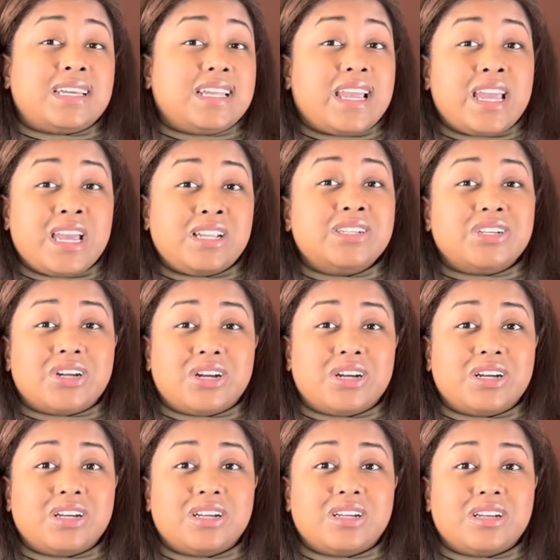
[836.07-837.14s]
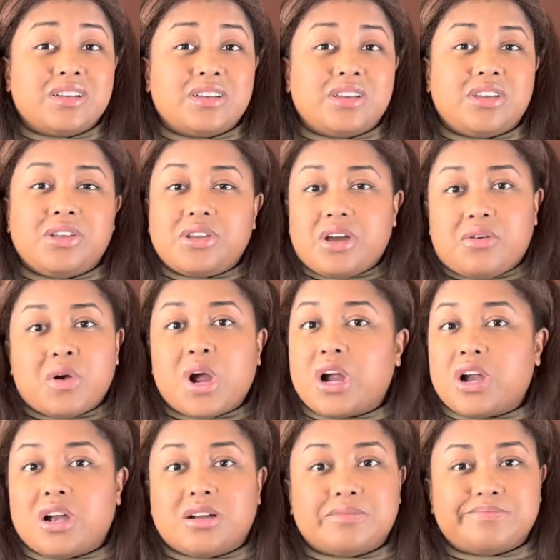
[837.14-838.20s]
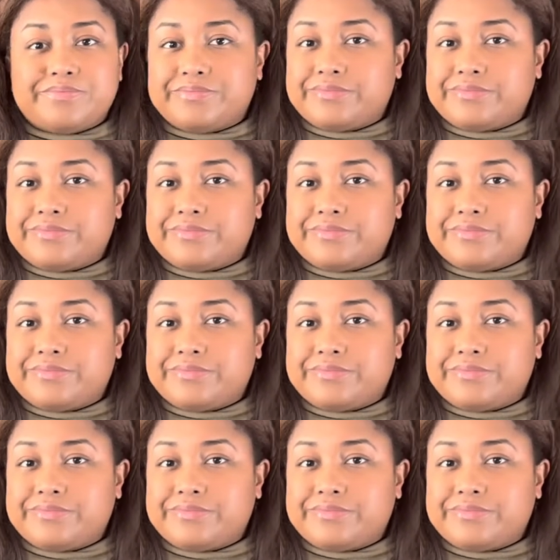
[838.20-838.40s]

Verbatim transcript: it hinder you know her